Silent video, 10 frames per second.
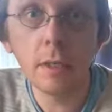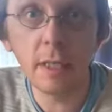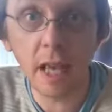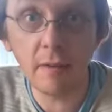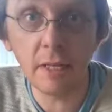
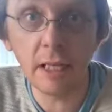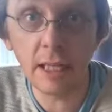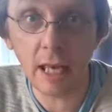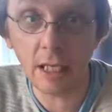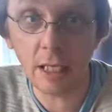Dave's
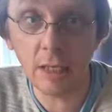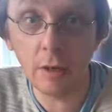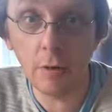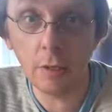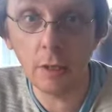Insanity
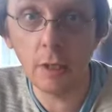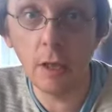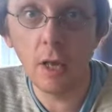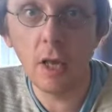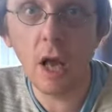Sauce,
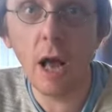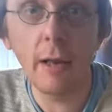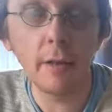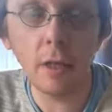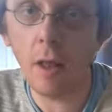and